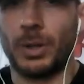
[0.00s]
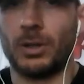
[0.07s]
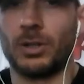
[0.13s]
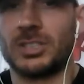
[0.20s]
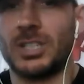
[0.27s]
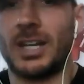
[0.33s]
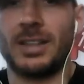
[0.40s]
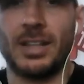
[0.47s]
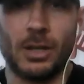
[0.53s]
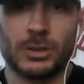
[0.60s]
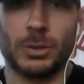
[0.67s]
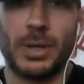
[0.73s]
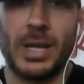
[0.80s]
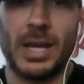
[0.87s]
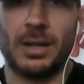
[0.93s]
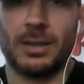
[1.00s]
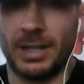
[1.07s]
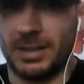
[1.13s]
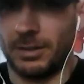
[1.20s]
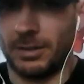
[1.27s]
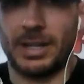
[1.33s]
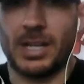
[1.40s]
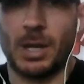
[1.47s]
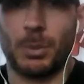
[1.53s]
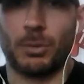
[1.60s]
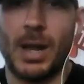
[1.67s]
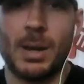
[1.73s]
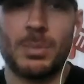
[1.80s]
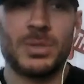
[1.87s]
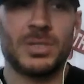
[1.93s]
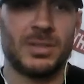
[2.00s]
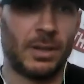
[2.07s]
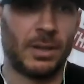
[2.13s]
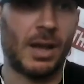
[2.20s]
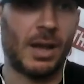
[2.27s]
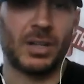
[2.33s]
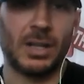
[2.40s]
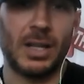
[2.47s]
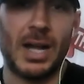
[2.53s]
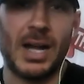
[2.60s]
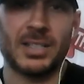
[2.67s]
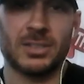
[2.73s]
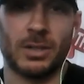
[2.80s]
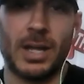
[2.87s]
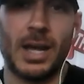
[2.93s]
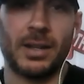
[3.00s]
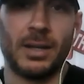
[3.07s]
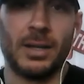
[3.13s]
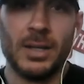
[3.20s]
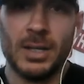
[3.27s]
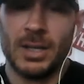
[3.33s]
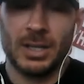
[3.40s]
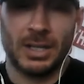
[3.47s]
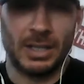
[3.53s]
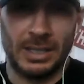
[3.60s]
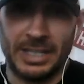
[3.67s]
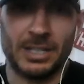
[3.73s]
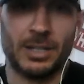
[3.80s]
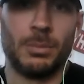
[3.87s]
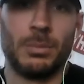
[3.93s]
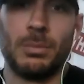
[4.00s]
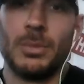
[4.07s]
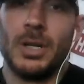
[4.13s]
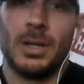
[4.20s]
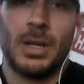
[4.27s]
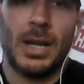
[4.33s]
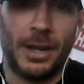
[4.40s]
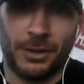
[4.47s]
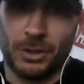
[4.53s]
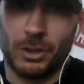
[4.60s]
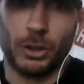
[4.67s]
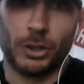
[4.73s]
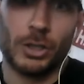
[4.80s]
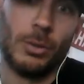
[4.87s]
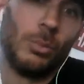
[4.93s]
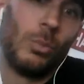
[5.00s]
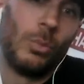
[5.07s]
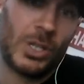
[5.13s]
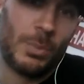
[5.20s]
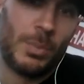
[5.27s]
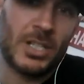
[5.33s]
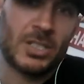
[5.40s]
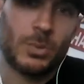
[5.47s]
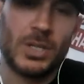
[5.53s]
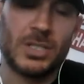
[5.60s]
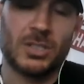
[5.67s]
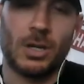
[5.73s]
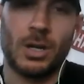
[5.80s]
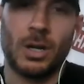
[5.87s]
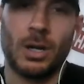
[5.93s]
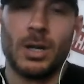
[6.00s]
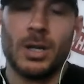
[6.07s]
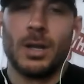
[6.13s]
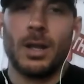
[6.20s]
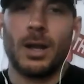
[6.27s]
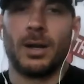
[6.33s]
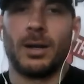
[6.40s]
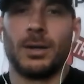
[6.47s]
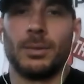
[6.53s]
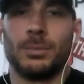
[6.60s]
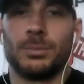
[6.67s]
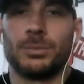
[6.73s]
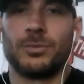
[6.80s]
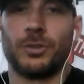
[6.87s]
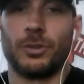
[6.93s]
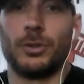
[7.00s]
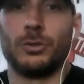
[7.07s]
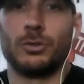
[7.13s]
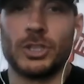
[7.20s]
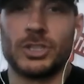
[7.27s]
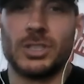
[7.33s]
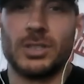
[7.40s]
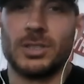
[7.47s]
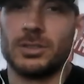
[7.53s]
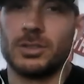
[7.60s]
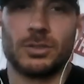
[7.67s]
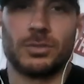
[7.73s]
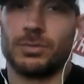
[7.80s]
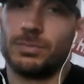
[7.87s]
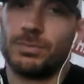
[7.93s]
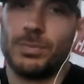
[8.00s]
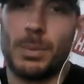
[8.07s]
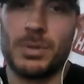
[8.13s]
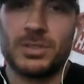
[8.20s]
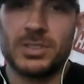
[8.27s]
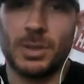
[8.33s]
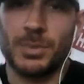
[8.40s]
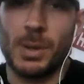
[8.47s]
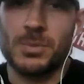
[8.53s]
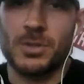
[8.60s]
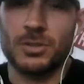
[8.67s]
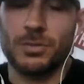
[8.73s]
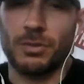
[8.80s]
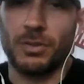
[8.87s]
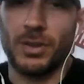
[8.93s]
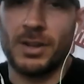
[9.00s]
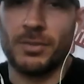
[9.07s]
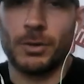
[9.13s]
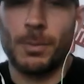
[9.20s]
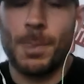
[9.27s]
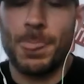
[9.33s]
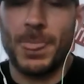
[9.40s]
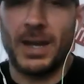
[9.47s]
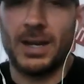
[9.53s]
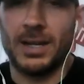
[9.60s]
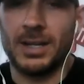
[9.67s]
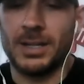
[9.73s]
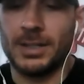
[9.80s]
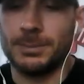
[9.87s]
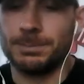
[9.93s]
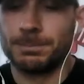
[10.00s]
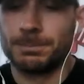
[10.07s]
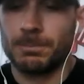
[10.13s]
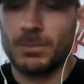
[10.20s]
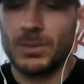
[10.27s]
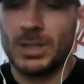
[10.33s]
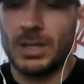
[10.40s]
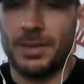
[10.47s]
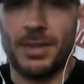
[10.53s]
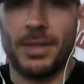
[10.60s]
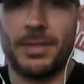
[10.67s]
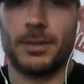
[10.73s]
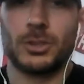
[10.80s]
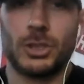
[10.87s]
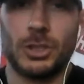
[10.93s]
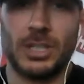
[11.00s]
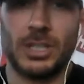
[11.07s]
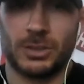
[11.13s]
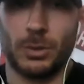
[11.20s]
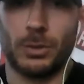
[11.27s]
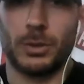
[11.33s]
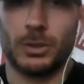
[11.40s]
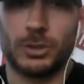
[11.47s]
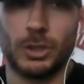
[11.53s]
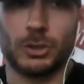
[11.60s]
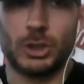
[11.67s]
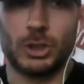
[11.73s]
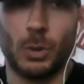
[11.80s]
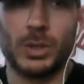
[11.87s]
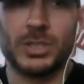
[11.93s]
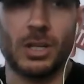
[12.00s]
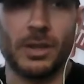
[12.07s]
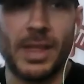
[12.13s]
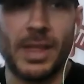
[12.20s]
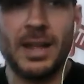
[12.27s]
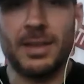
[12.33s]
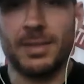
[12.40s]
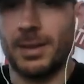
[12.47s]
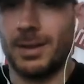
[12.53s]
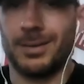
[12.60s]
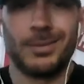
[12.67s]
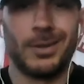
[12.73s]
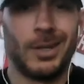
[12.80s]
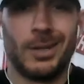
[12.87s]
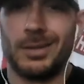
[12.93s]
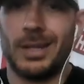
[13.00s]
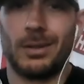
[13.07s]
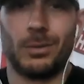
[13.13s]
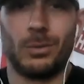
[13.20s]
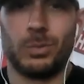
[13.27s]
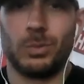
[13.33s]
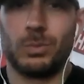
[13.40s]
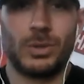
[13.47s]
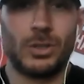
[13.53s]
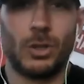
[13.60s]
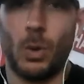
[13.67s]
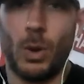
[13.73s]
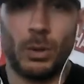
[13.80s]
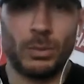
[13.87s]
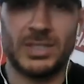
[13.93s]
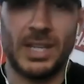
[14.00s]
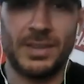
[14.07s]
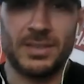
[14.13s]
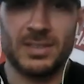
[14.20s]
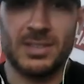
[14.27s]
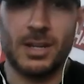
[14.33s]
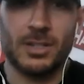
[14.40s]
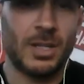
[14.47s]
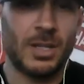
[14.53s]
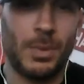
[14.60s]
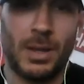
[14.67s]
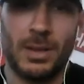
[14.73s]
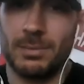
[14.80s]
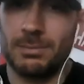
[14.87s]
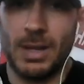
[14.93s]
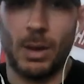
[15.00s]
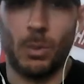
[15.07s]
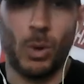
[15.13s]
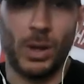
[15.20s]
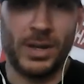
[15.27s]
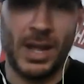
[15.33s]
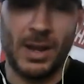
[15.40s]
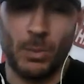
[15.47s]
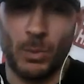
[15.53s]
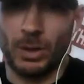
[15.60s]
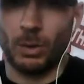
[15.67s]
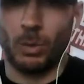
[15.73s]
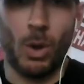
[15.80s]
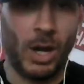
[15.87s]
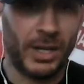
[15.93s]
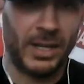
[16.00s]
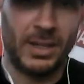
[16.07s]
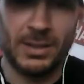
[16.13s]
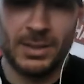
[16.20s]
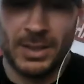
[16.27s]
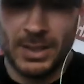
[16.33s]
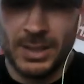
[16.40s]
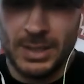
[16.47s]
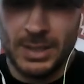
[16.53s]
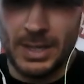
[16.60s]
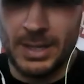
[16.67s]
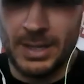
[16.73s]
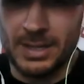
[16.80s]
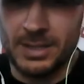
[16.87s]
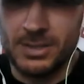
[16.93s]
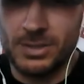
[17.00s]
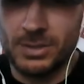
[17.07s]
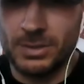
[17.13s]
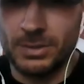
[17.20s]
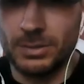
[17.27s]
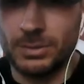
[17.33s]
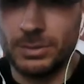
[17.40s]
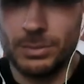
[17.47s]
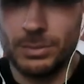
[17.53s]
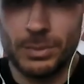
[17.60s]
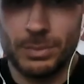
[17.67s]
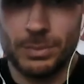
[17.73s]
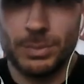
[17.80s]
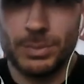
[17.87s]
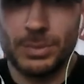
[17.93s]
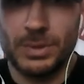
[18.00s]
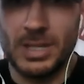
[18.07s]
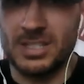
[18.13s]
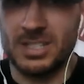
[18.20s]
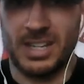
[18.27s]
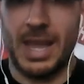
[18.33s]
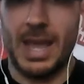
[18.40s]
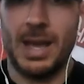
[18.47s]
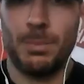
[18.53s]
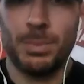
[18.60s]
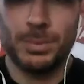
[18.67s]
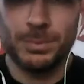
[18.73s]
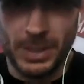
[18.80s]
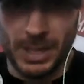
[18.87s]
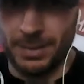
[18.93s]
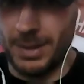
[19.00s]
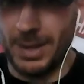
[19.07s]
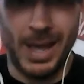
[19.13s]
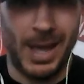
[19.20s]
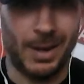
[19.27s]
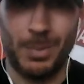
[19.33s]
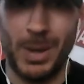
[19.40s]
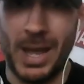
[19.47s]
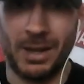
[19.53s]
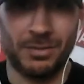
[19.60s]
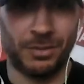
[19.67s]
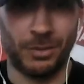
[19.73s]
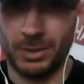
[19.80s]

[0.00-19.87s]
you what it looks like. They also get it. They'll get a couple of rabbits, and they'll have a class on how to clean them, how to cook them, what the best ways are for nutrition, and just maybe sometimes just for flavor. And then they'll show us all that, and then they'll go out and set the snares up. And one night we were walking into camp, and they had a bag